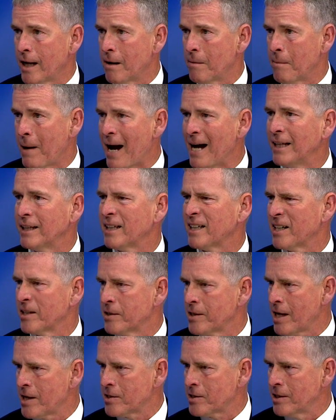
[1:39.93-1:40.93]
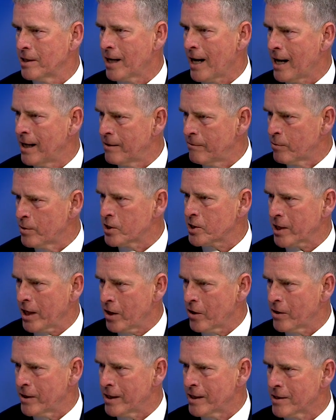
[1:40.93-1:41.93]
highly contested, high-risk
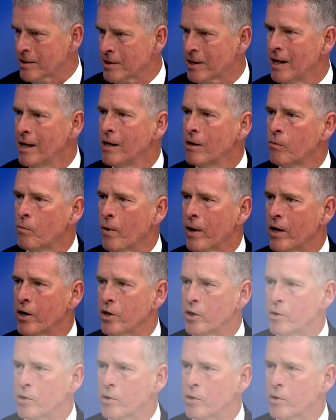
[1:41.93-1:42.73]
areas where